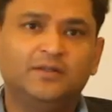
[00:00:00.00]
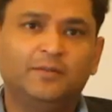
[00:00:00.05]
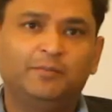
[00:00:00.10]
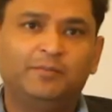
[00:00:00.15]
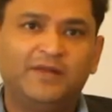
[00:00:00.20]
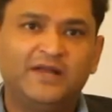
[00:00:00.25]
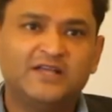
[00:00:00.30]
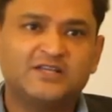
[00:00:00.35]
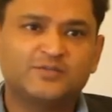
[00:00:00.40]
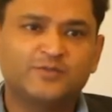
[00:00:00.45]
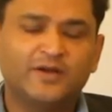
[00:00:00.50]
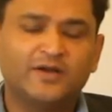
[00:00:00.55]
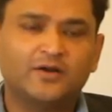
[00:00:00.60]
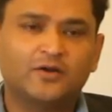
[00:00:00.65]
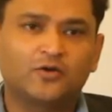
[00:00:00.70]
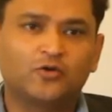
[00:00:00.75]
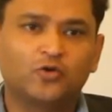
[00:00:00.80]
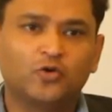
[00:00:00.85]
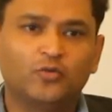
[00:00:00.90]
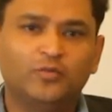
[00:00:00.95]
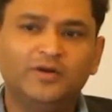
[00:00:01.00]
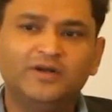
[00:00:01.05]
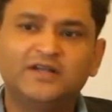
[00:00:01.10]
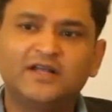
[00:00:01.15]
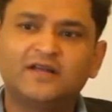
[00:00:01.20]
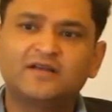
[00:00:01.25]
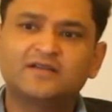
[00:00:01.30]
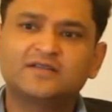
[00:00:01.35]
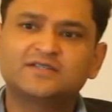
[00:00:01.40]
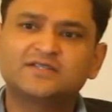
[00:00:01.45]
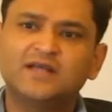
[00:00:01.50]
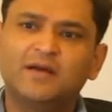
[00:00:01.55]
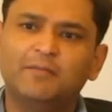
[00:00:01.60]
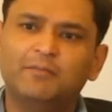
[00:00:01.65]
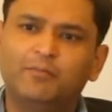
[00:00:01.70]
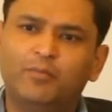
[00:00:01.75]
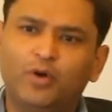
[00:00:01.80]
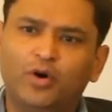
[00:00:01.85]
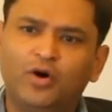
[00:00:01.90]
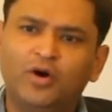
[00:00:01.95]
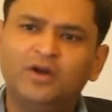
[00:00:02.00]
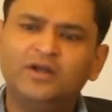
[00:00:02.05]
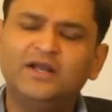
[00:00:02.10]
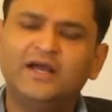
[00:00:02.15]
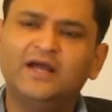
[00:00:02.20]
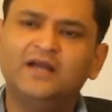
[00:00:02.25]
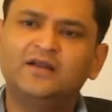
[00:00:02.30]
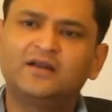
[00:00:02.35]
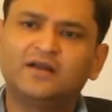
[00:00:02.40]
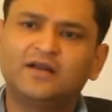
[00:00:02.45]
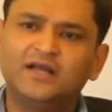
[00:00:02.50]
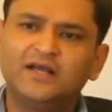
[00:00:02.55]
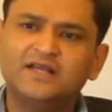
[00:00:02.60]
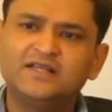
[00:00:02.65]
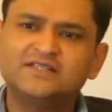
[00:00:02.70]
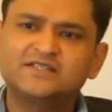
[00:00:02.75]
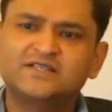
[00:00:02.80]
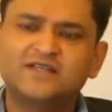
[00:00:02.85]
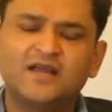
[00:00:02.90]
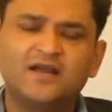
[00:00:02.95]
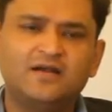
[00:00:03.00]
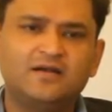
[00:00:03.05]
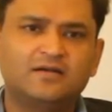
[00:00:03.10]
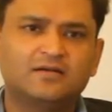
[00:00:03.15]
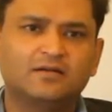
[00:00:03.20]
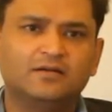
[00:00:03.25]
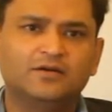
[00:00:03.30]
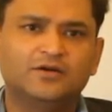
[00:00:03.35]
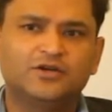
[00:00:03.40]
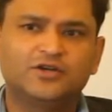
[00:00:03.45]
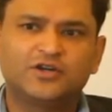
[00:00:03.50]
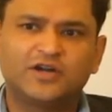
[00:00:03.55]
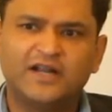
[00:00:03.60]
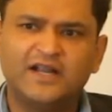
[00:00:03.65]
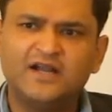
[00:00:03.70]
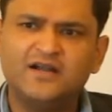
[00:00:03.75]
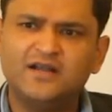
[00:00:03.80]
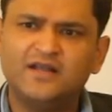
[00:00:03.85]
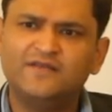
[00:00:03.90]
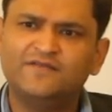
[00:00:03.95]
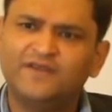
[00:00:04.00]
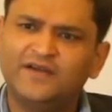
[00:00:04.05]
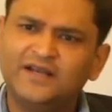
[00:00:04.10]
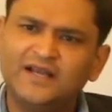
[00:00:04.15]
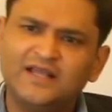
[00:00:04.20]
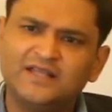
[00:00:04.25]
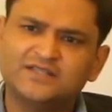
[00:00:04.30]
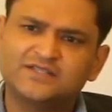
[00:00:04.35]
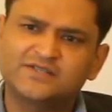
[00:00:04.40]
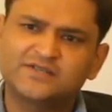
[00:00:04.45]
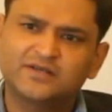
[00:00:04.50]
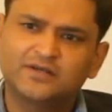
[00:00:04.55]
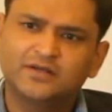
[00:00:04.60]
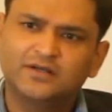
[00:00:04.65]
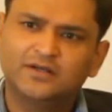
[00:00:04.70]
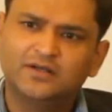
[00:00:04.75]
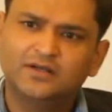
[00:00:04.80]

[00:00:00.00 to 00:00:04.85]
the place where global terrorists are born and raised and trained and financed.